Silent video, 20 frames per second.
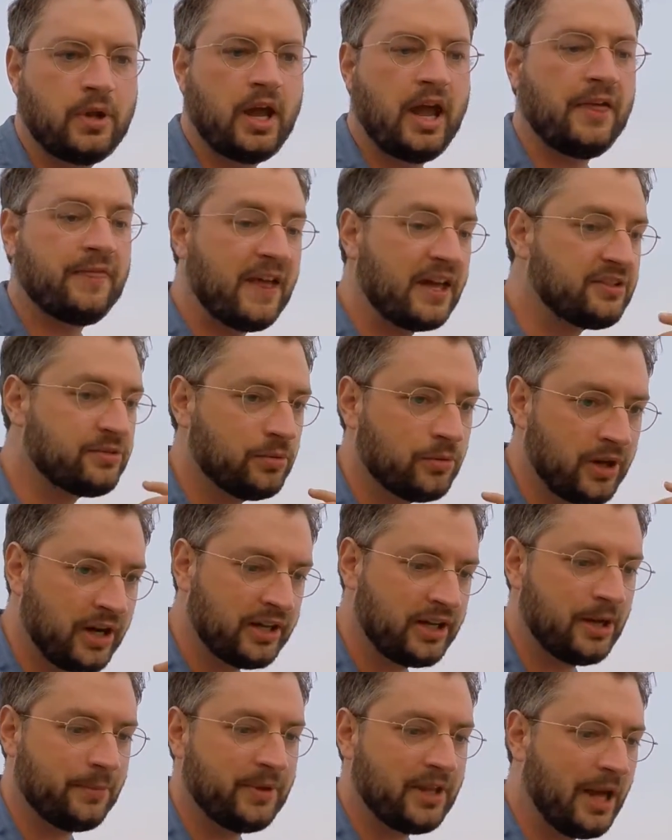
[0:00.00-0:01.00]
And that's where I
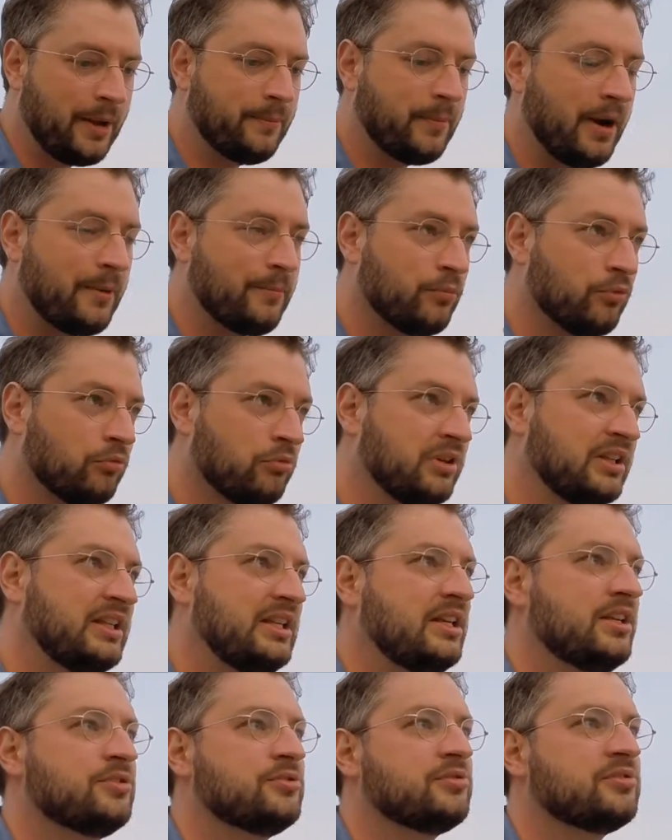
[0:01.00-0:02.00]
come in. I'm
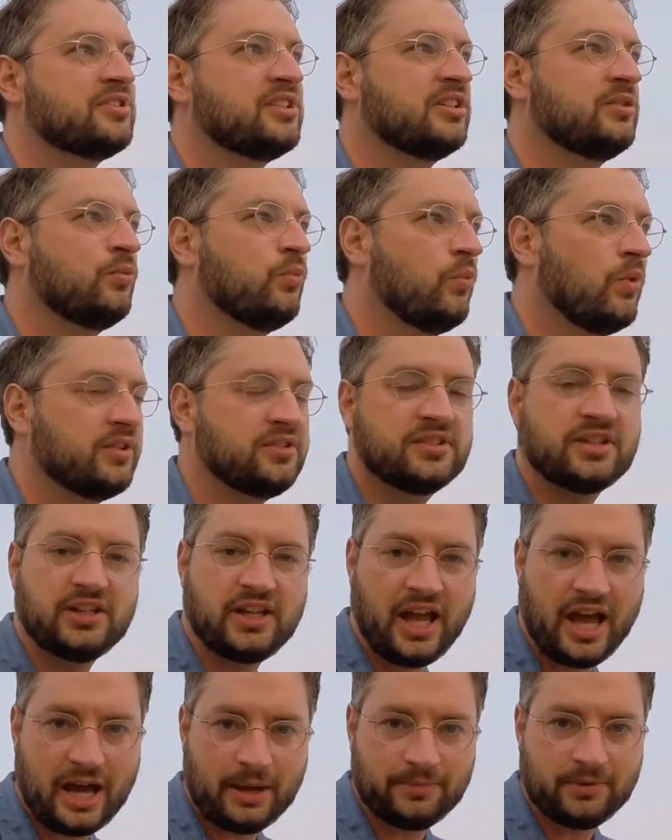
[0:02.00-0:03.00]
really interested in what's going
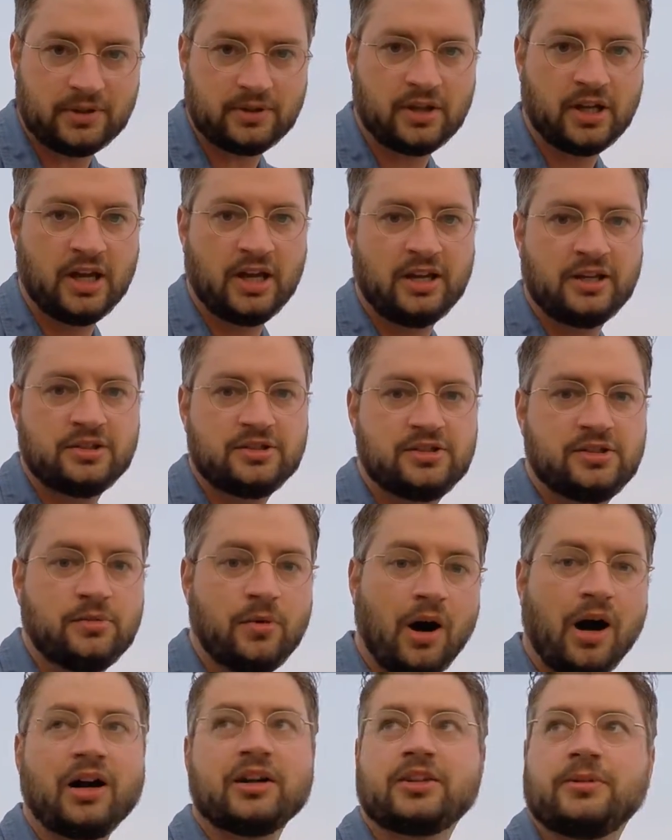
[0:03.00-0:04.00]
to happen to
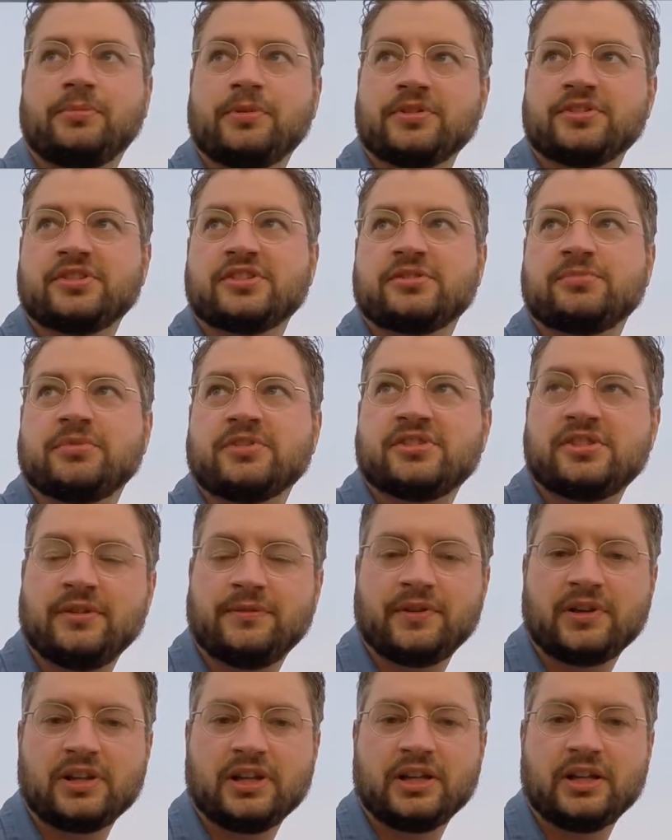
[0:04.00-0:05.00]
octopuses
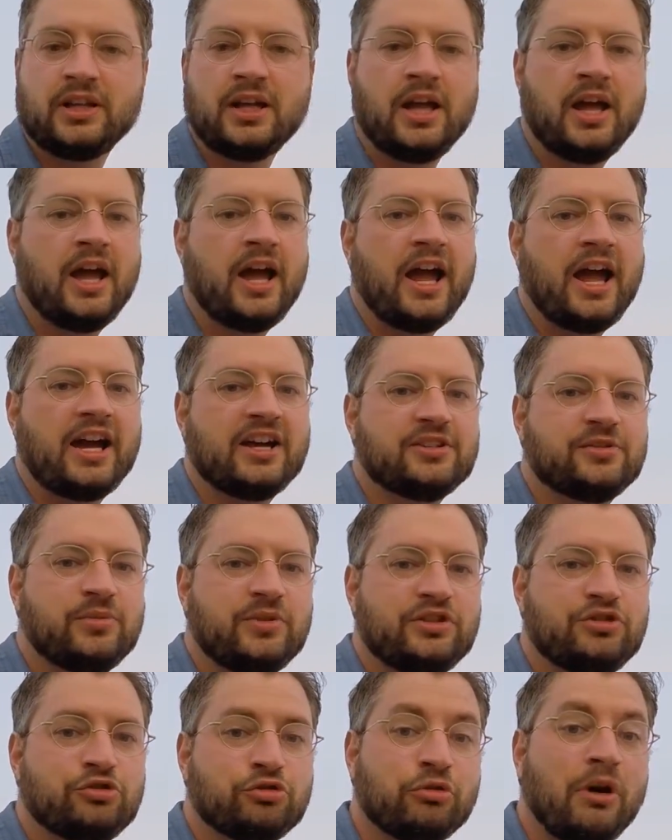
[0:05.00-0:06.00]
specifically as
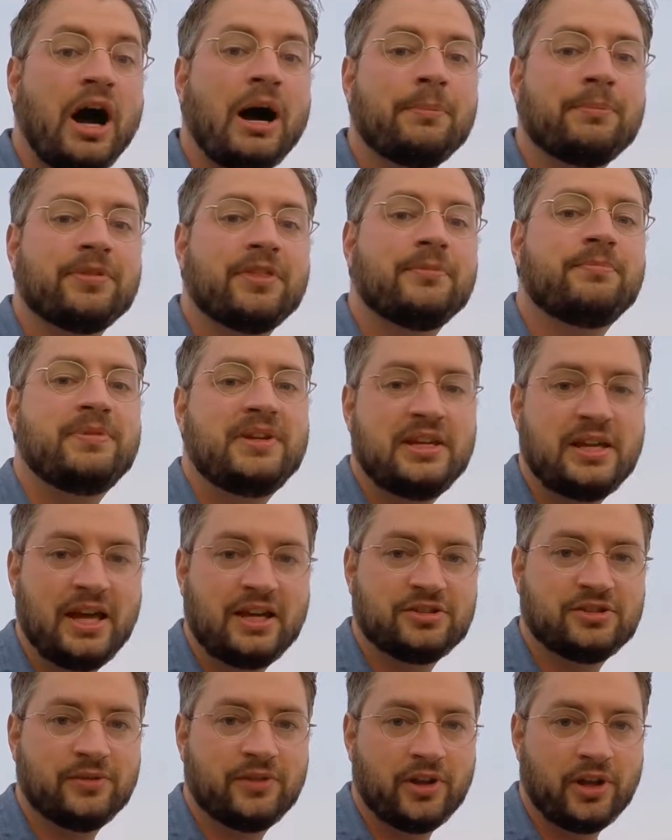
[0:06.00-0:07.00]
we drop the
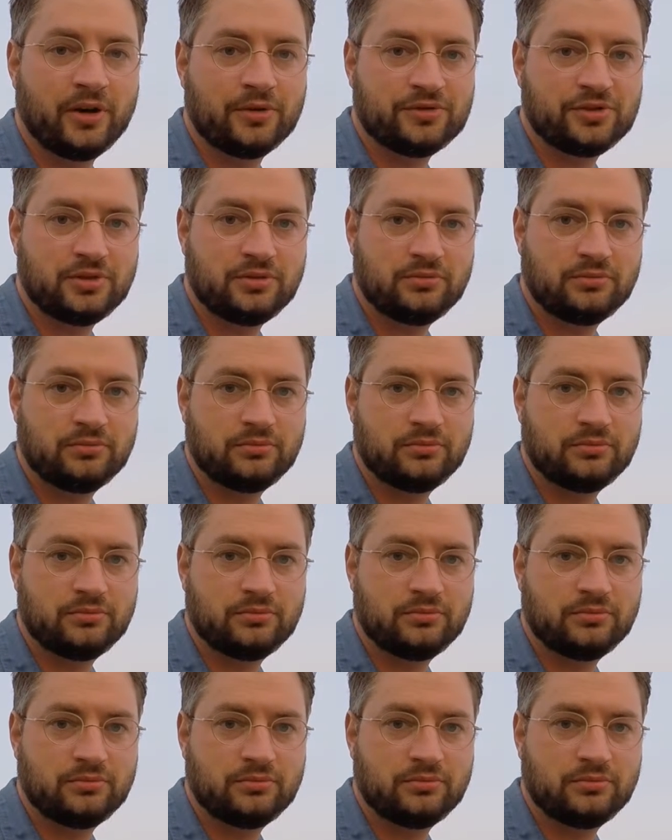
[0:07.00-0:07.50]
pH of the ocean.